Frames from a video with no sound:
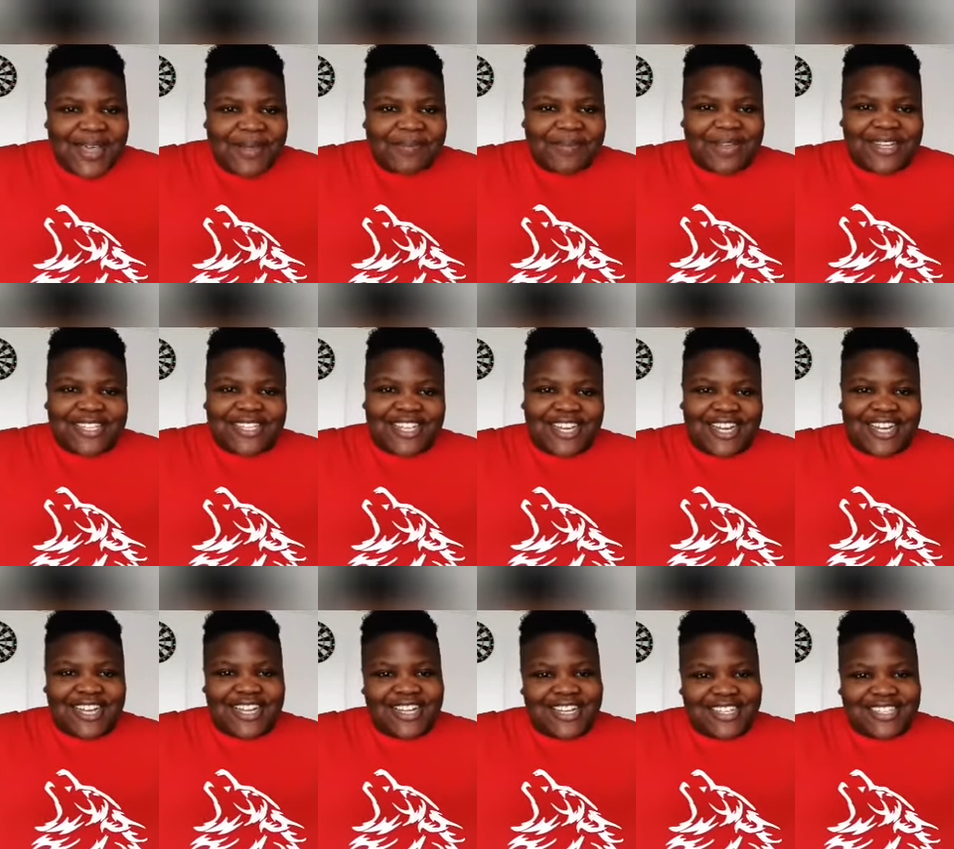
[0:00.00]
But
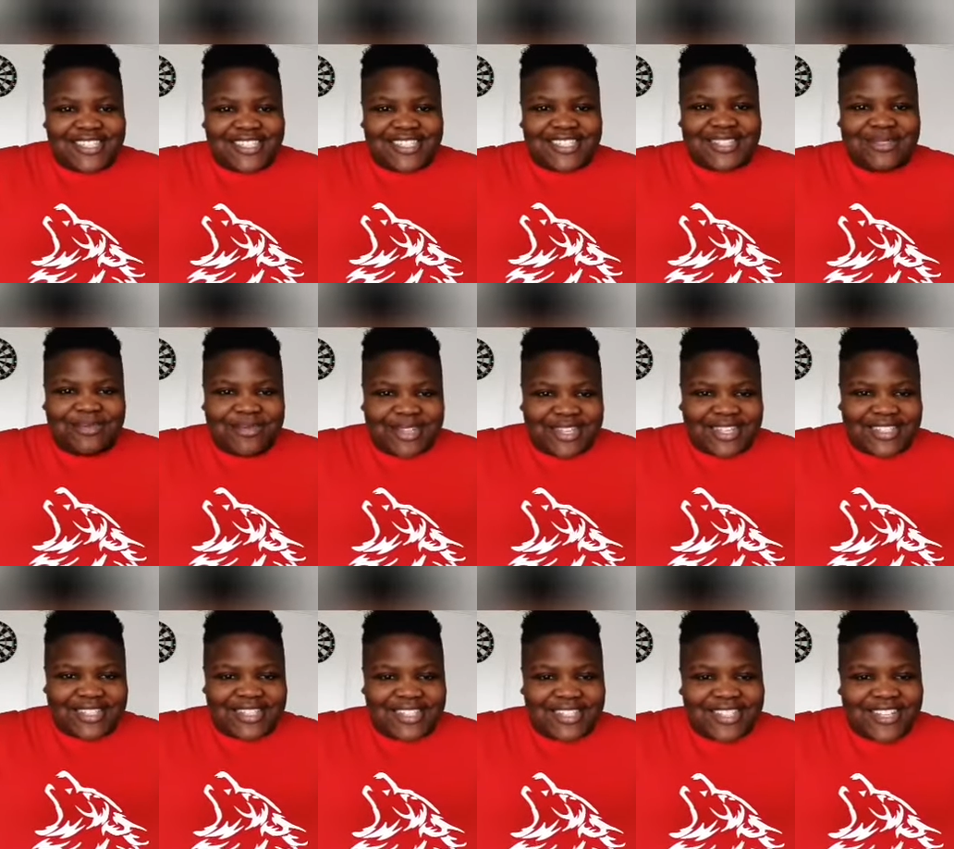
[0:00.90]
yeah, it just
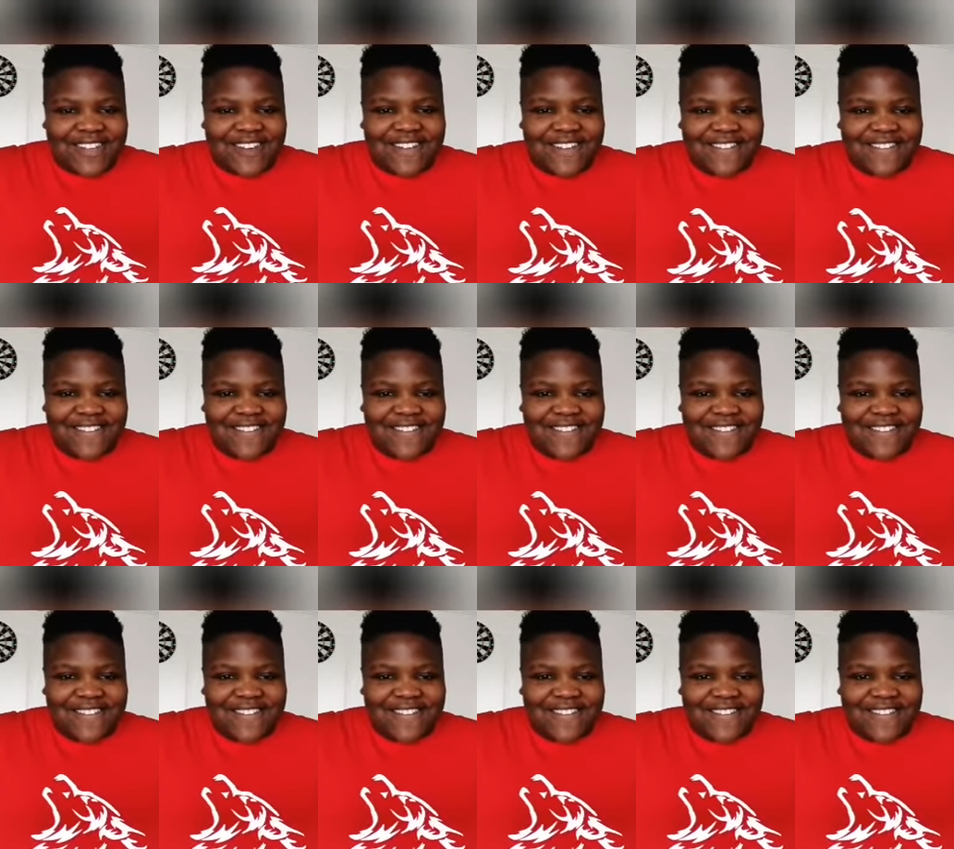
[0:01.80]
depends.